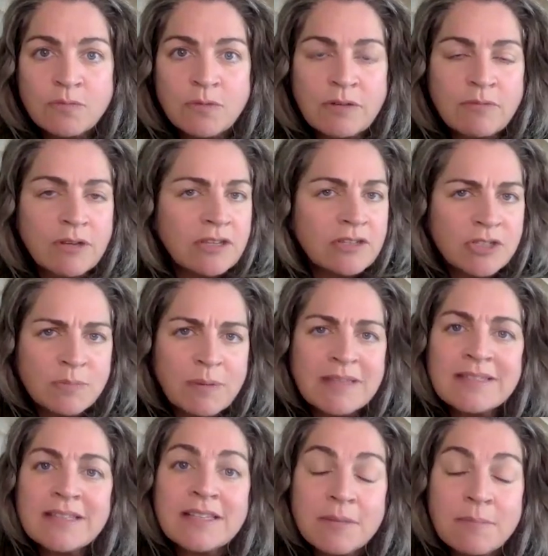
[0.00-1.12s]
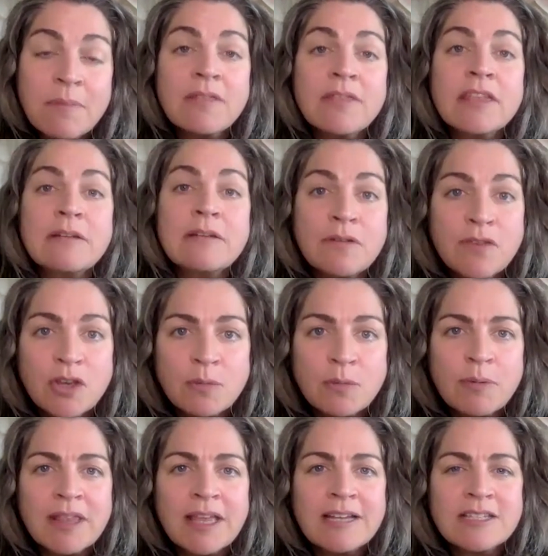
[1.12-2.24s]
we really just basically, it's a monthly review, but
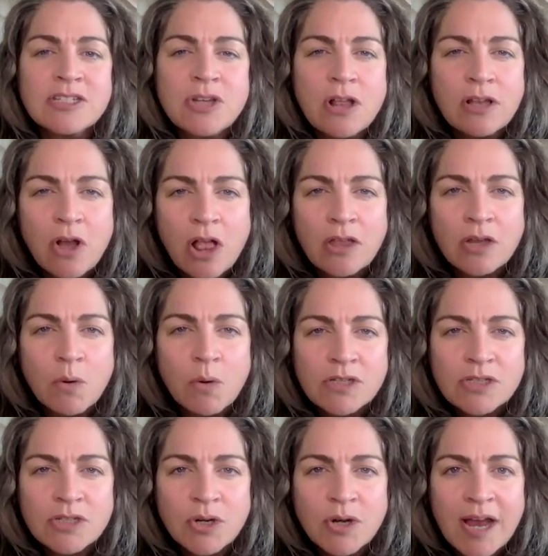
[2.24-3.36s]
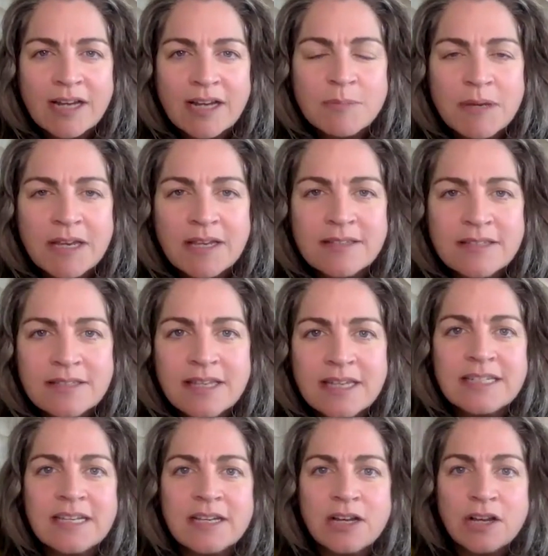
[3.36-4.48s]
we like to call it course correct because this
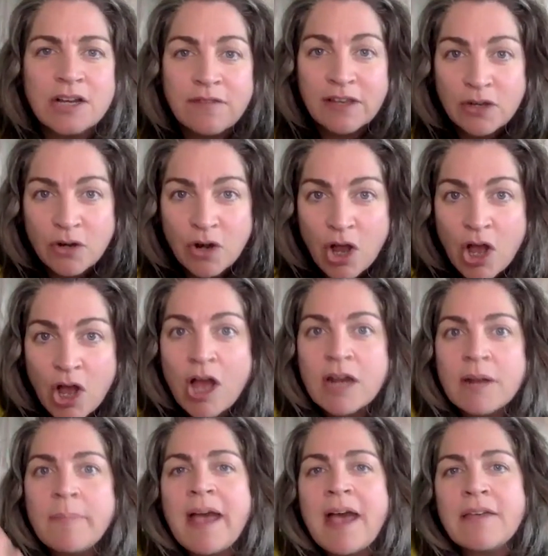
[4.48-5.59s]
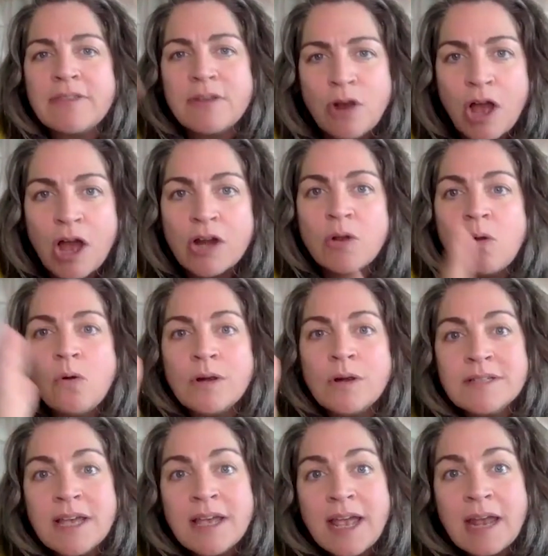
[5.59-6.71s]
idea of like, you're on a path, you're on a
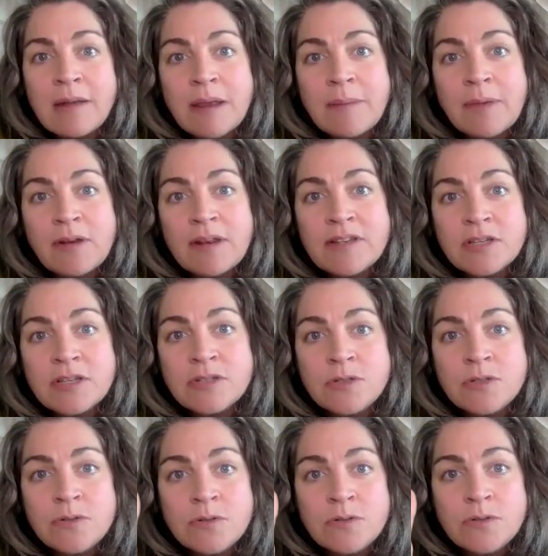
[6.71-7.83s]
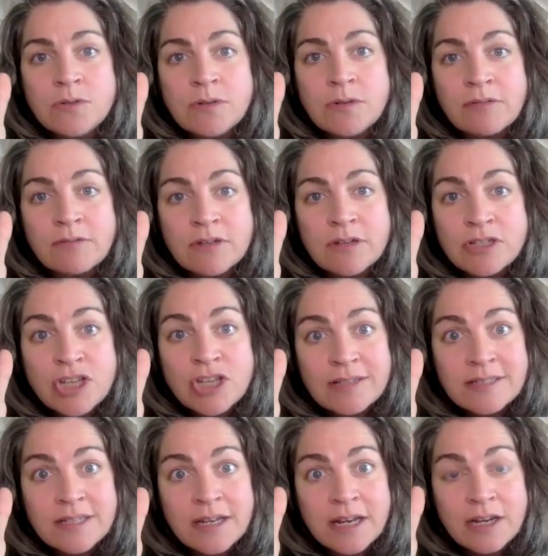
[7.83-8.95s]
course, and maybe you need to
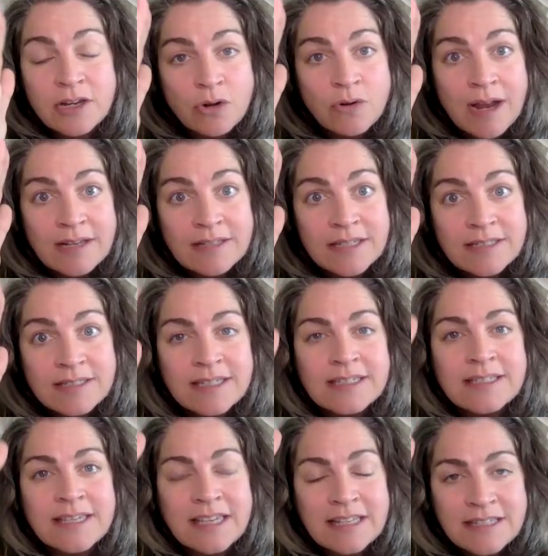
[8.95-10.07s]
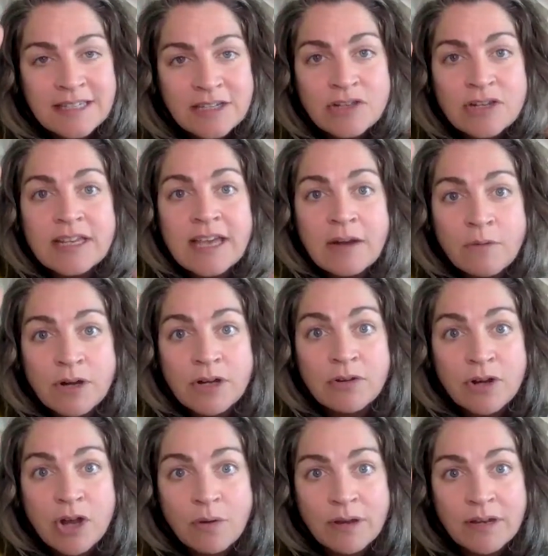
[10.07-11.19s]
adjust it and correct it to continue to get where you're
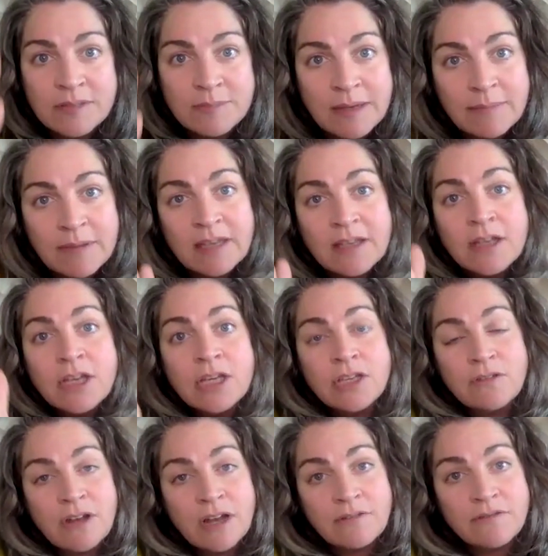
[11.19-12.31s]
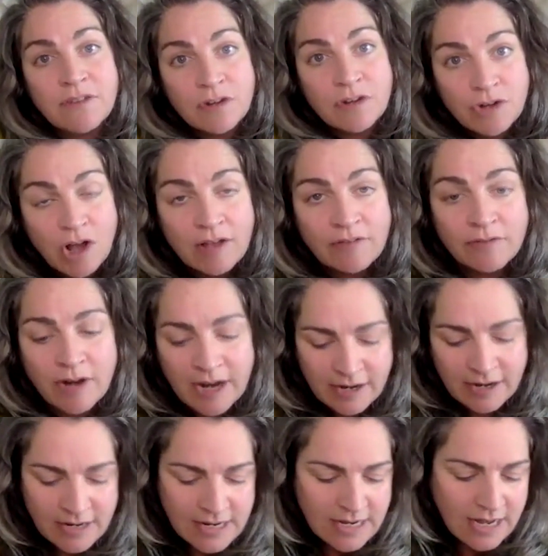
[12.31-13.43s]
going, because maybe you kind of veered off, right?